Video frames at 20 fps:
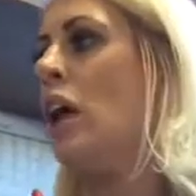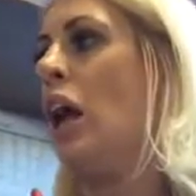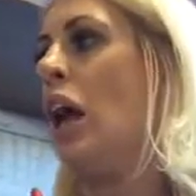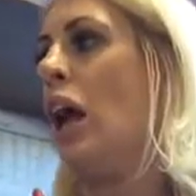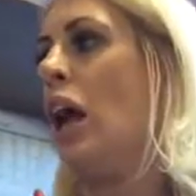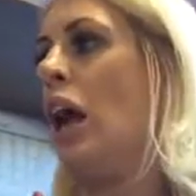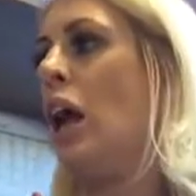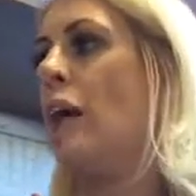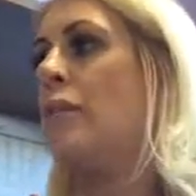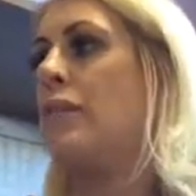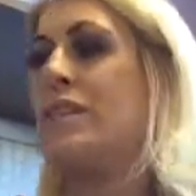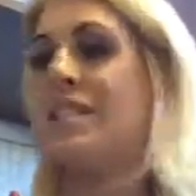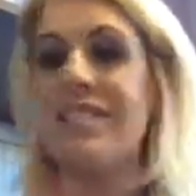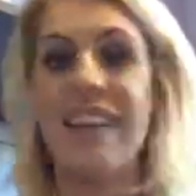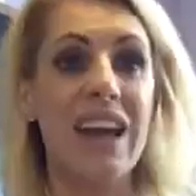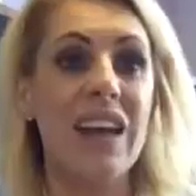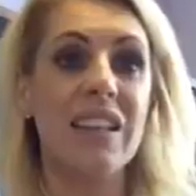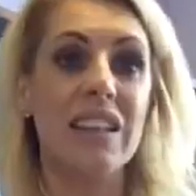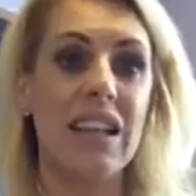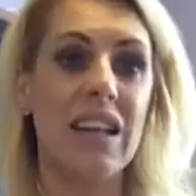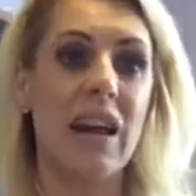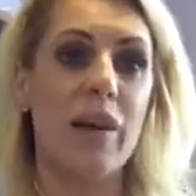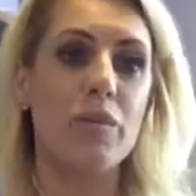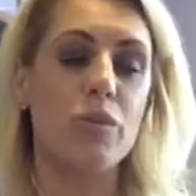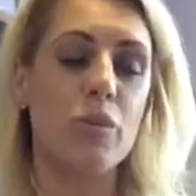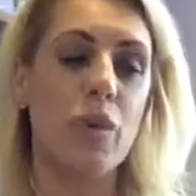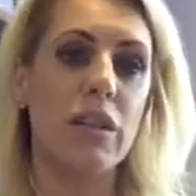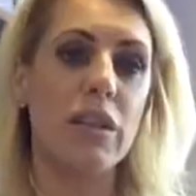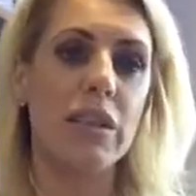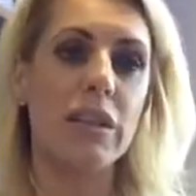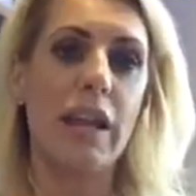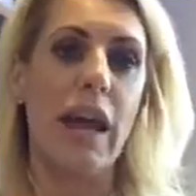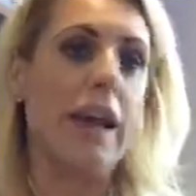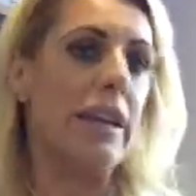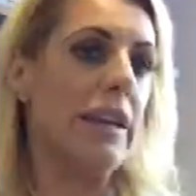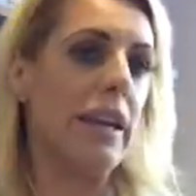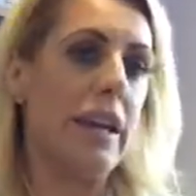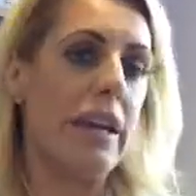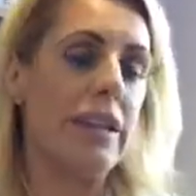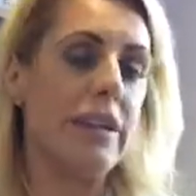The second thing I would want to
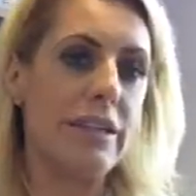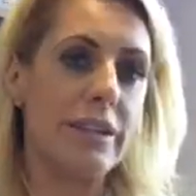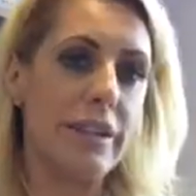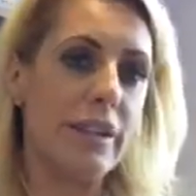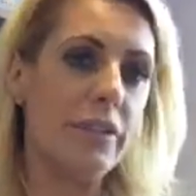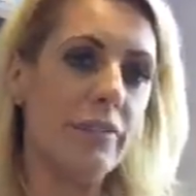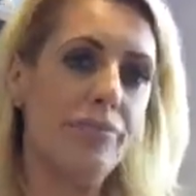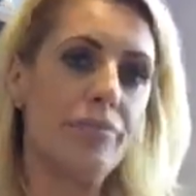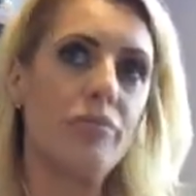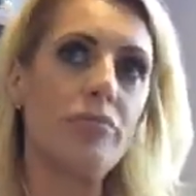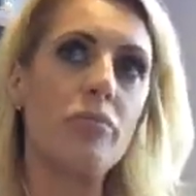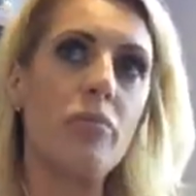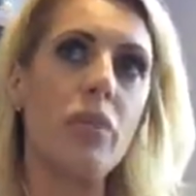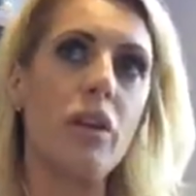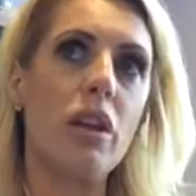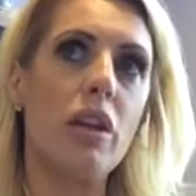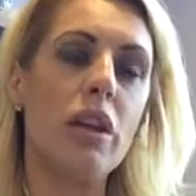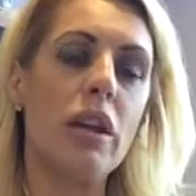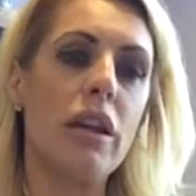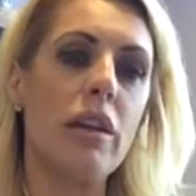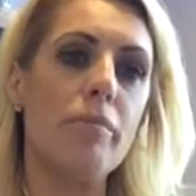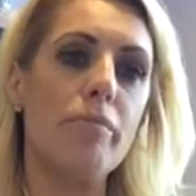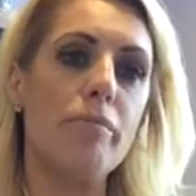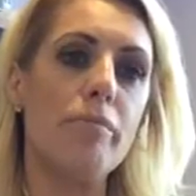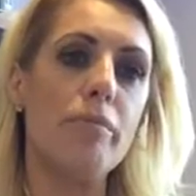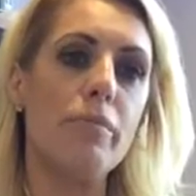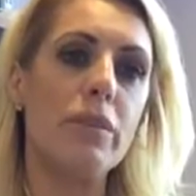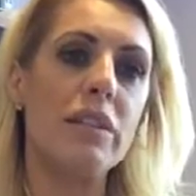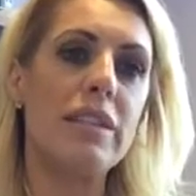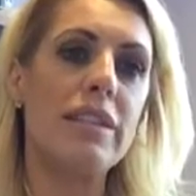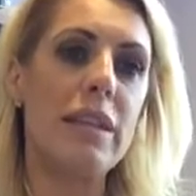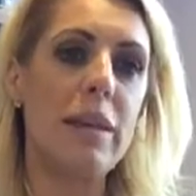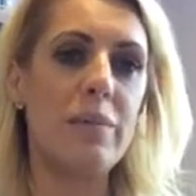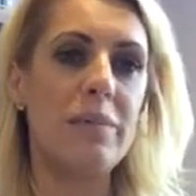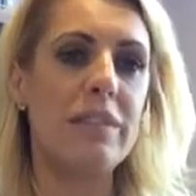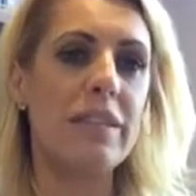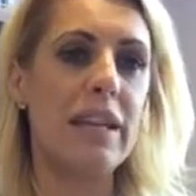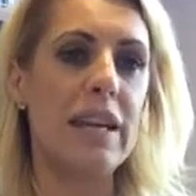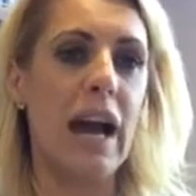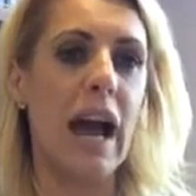say is that
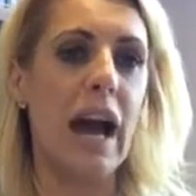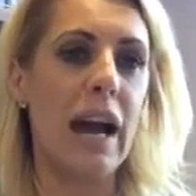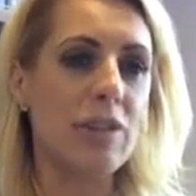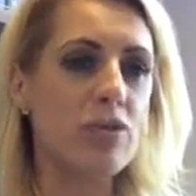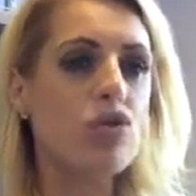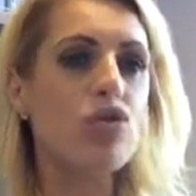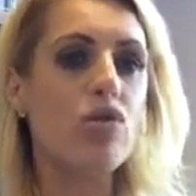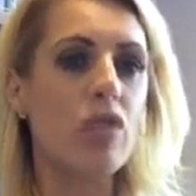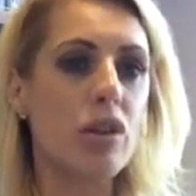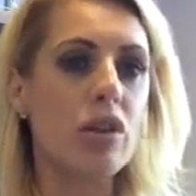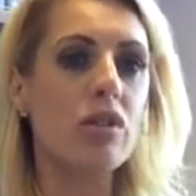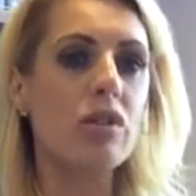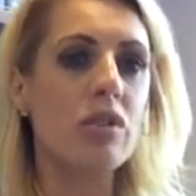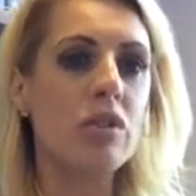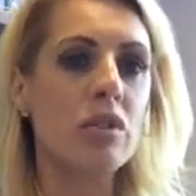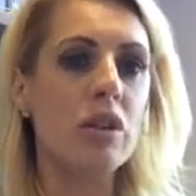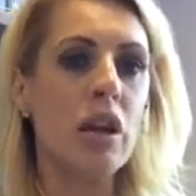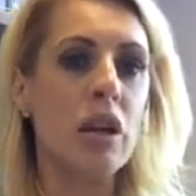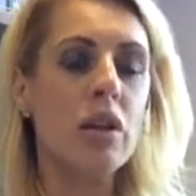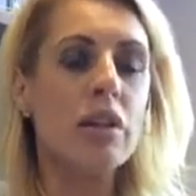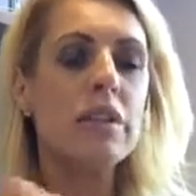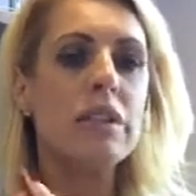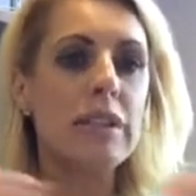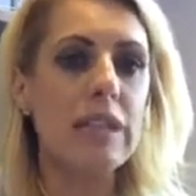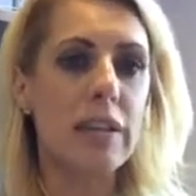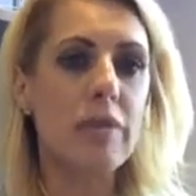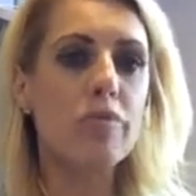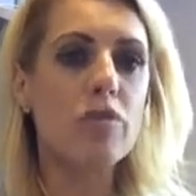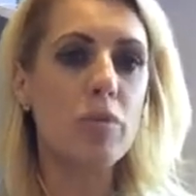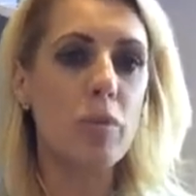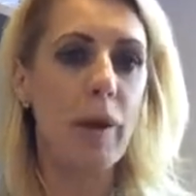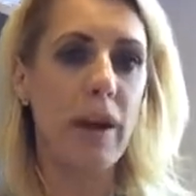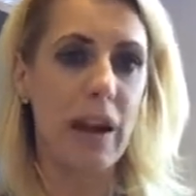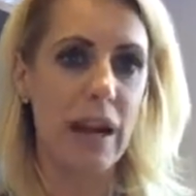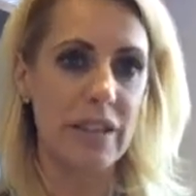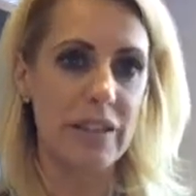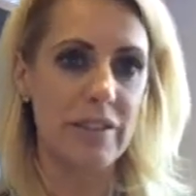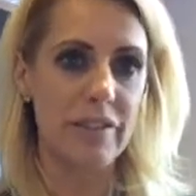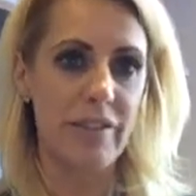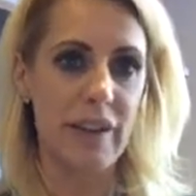CBT and drugs seem to work
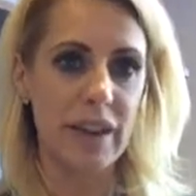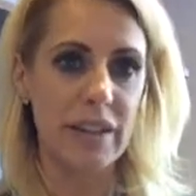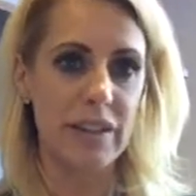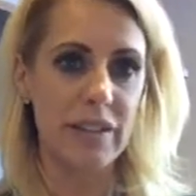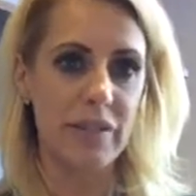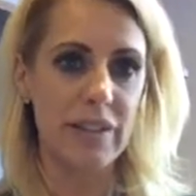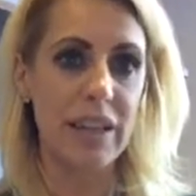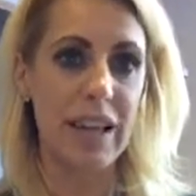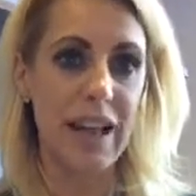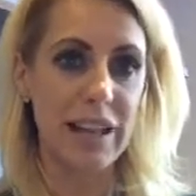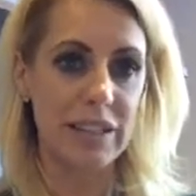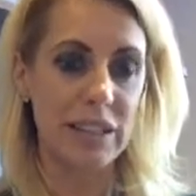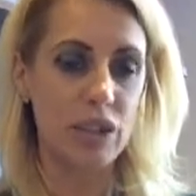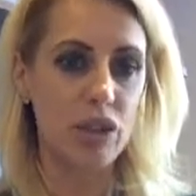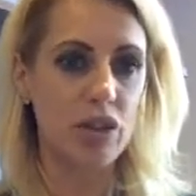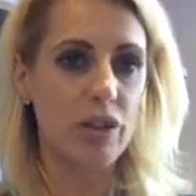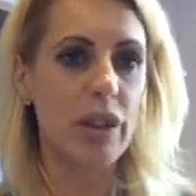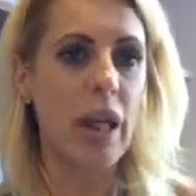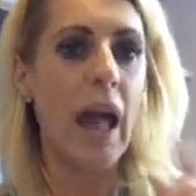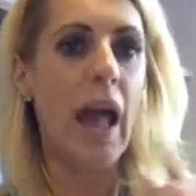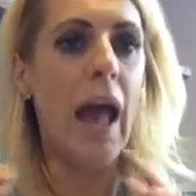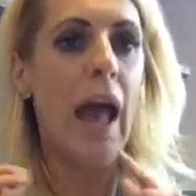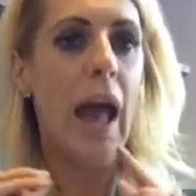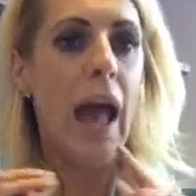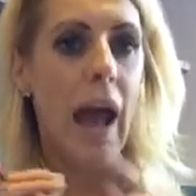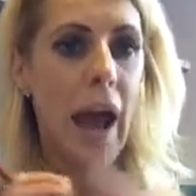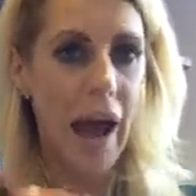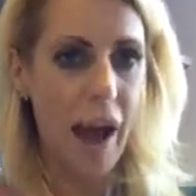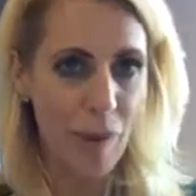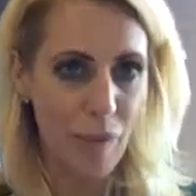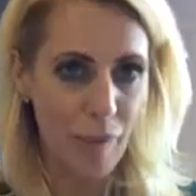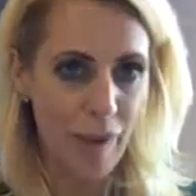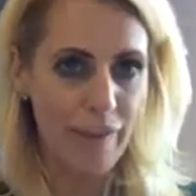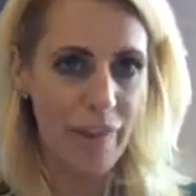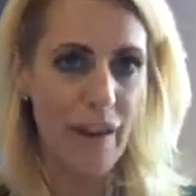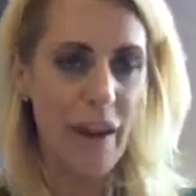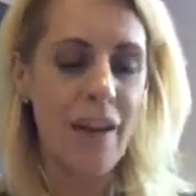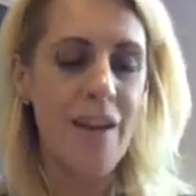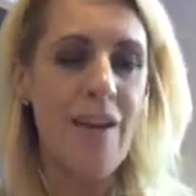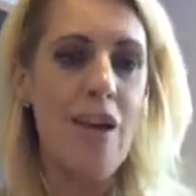as effectively as each other.
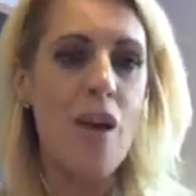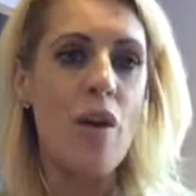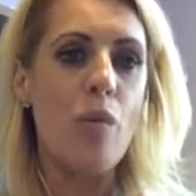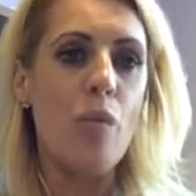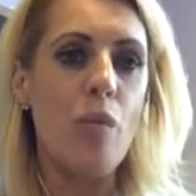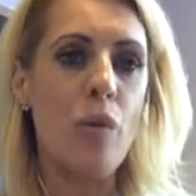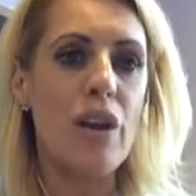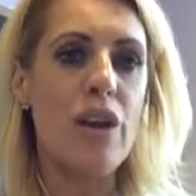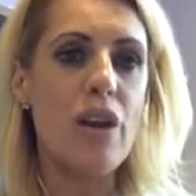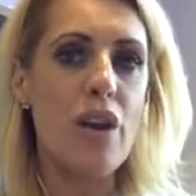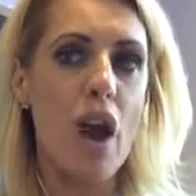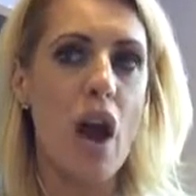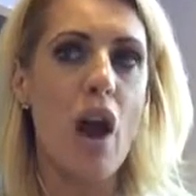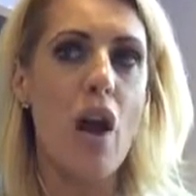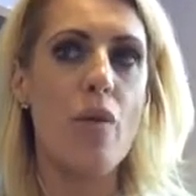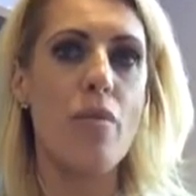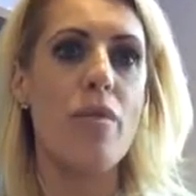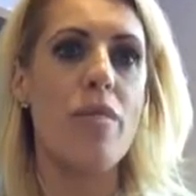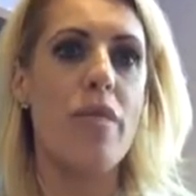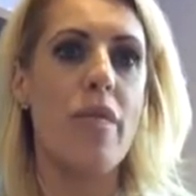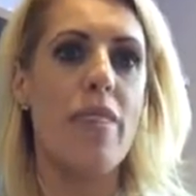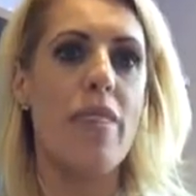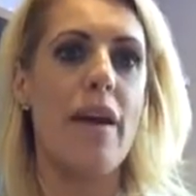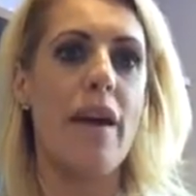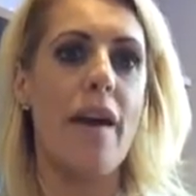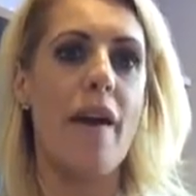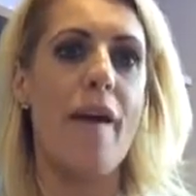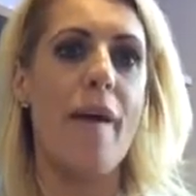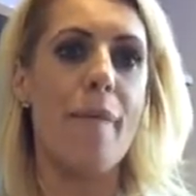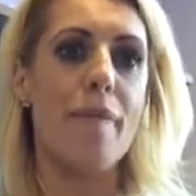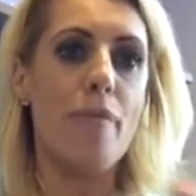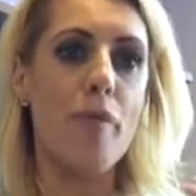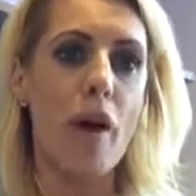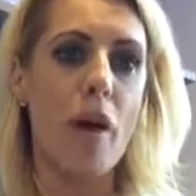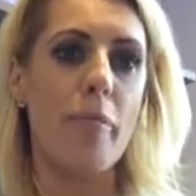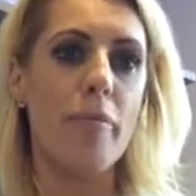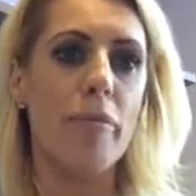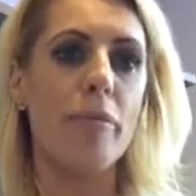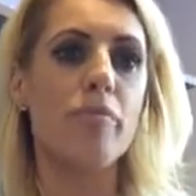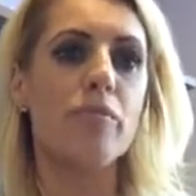However, we know that there are
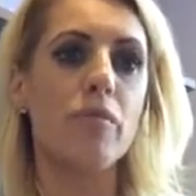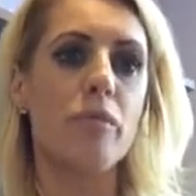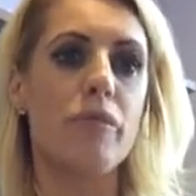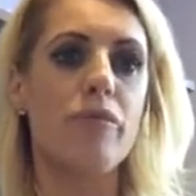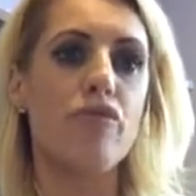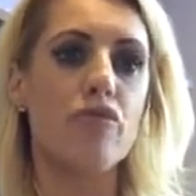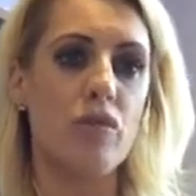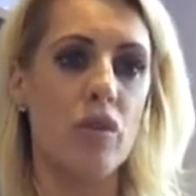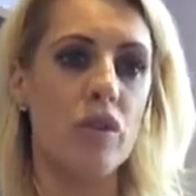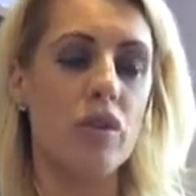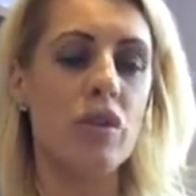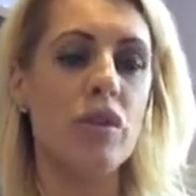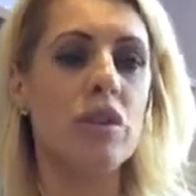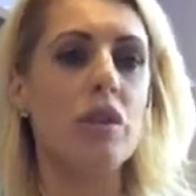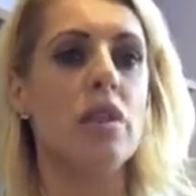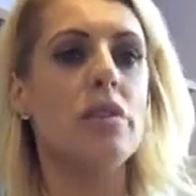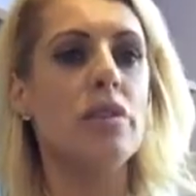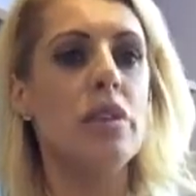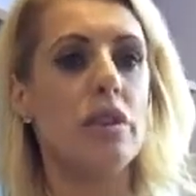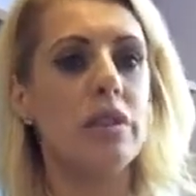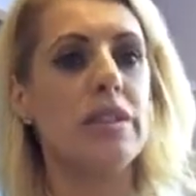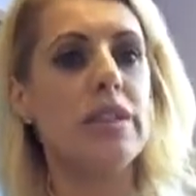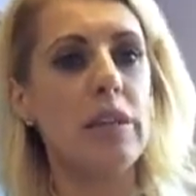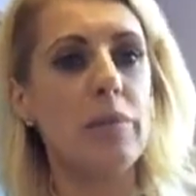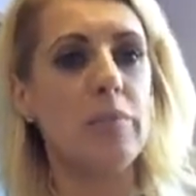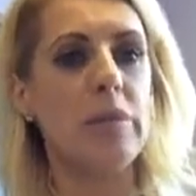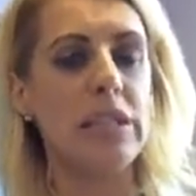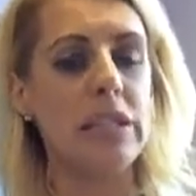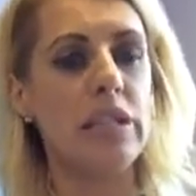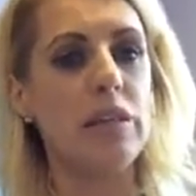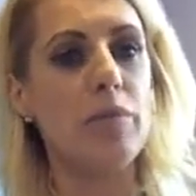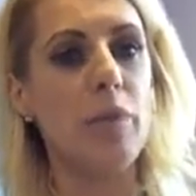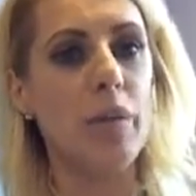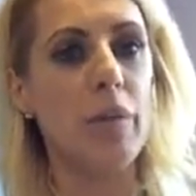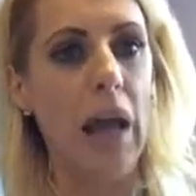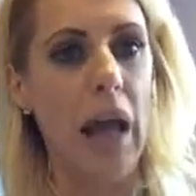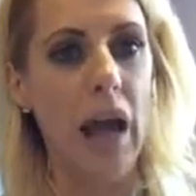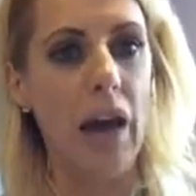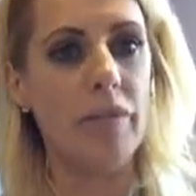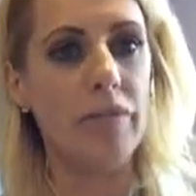problems with drugs that CBT
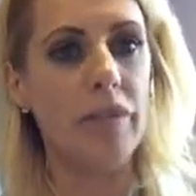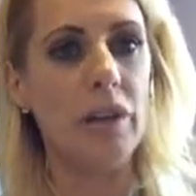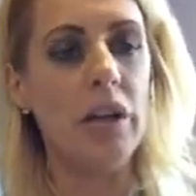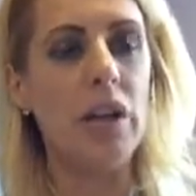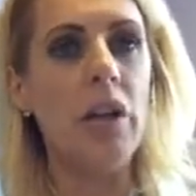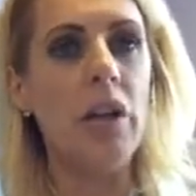won't have.